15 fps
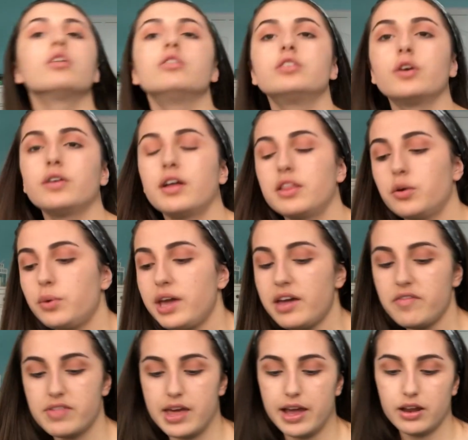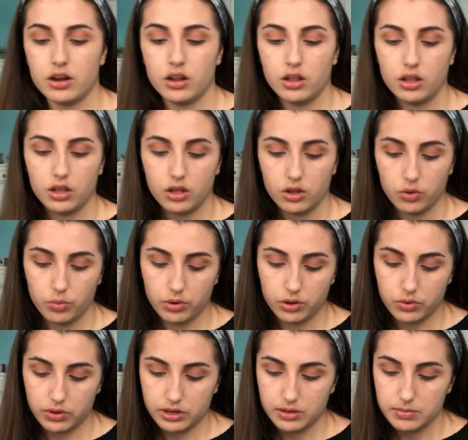So now that we have that, we're
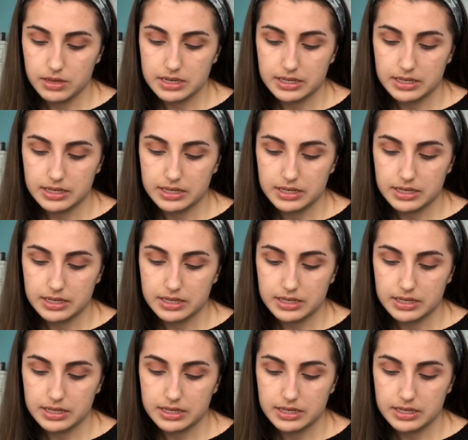going to be